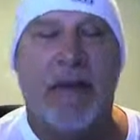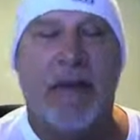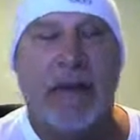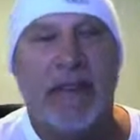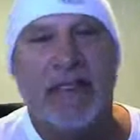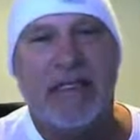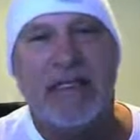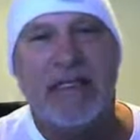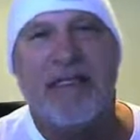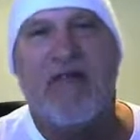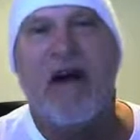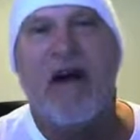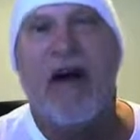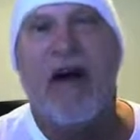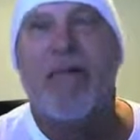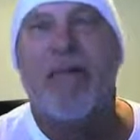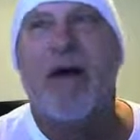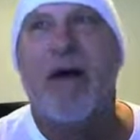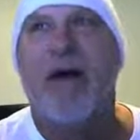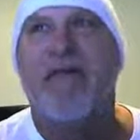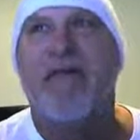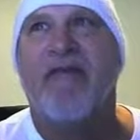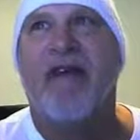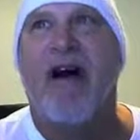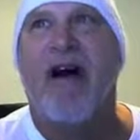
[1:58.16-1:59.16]
means
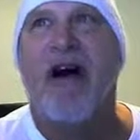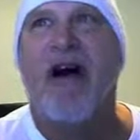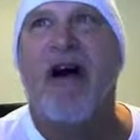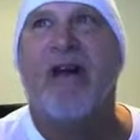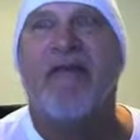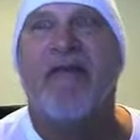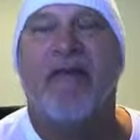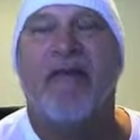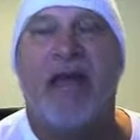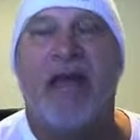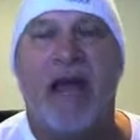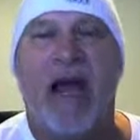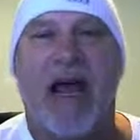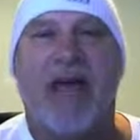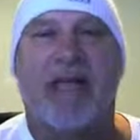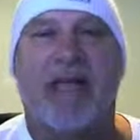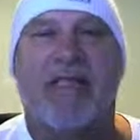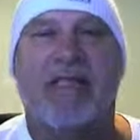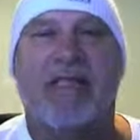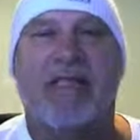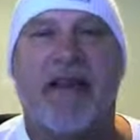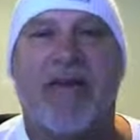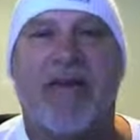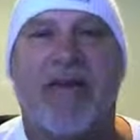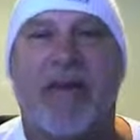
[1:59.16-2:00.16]
5x5. It
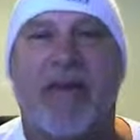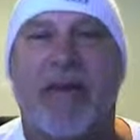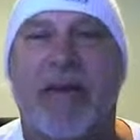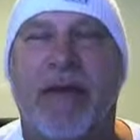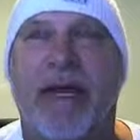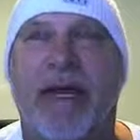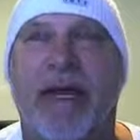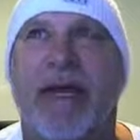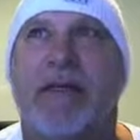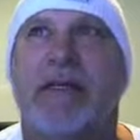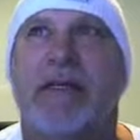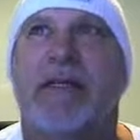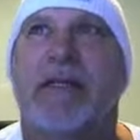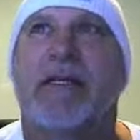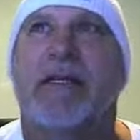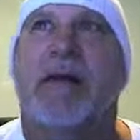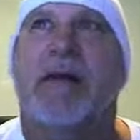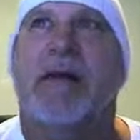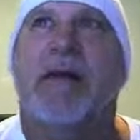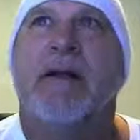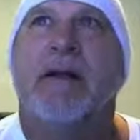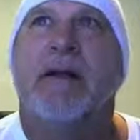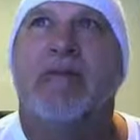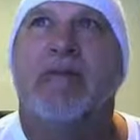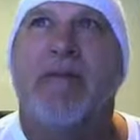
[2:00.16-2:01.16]
has several meanings,
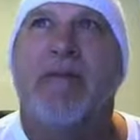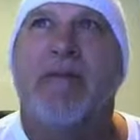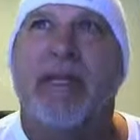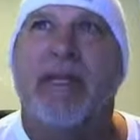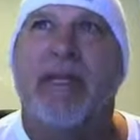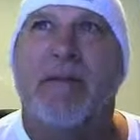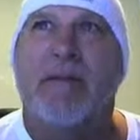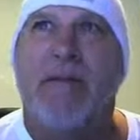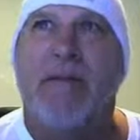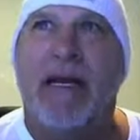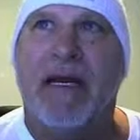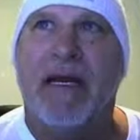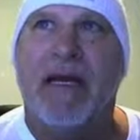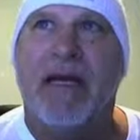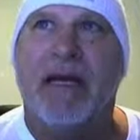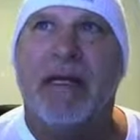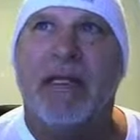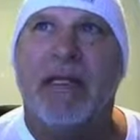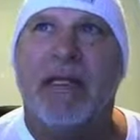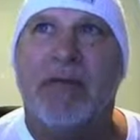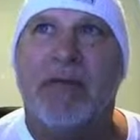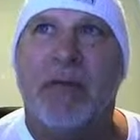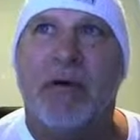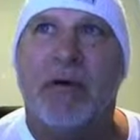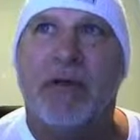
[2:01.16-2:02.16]
but the meaning
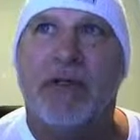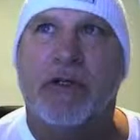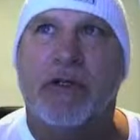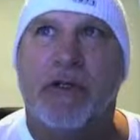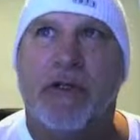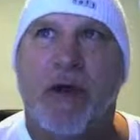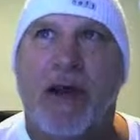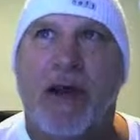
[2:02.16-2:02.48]
that's most